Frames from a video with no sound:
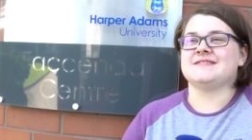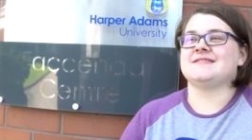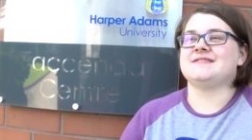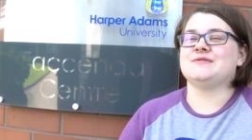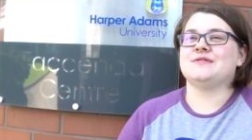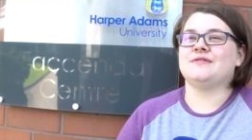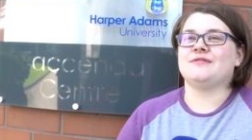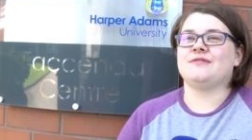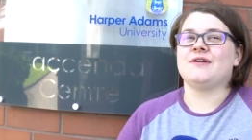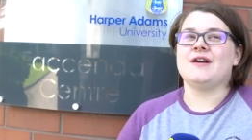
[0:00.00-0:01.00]
and sort
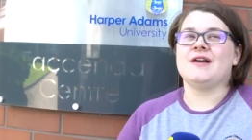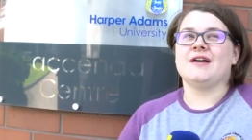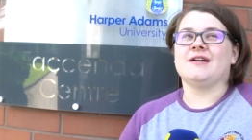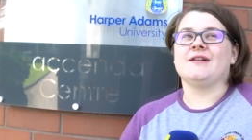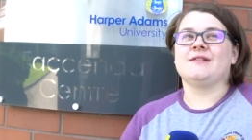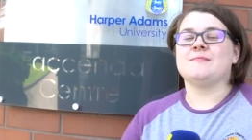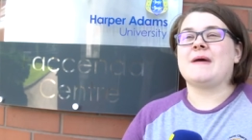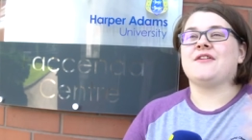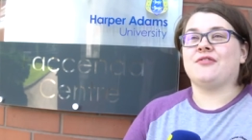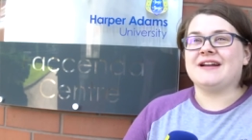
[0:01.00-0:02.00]
of
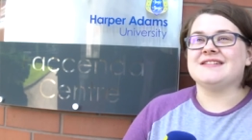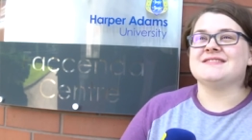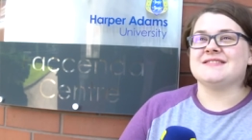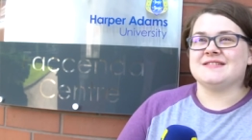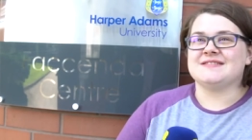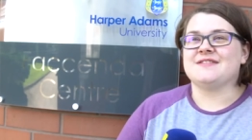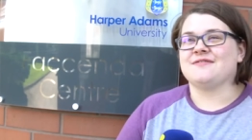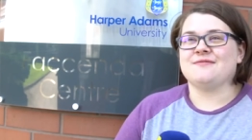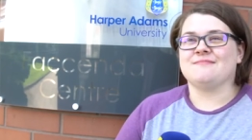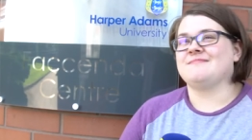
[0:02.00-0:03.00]
make friends and see
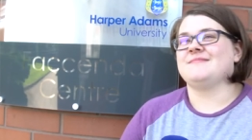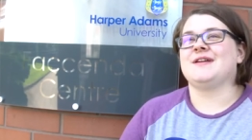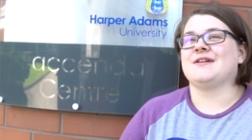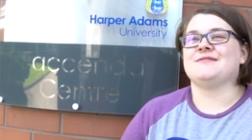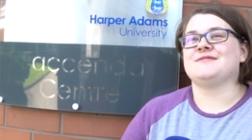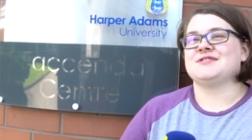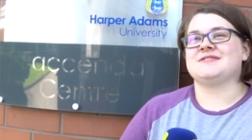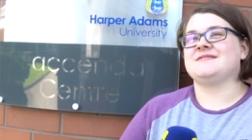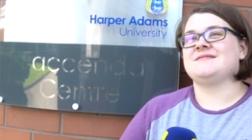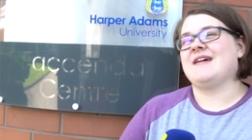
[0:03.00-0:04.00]
if you know just